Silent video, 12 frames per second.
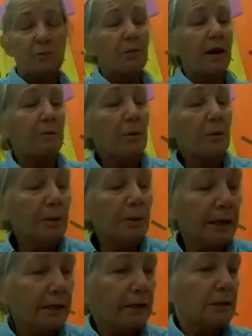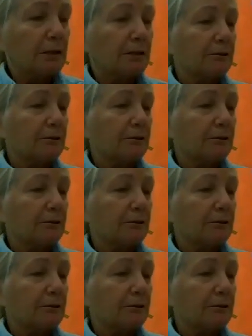paper plates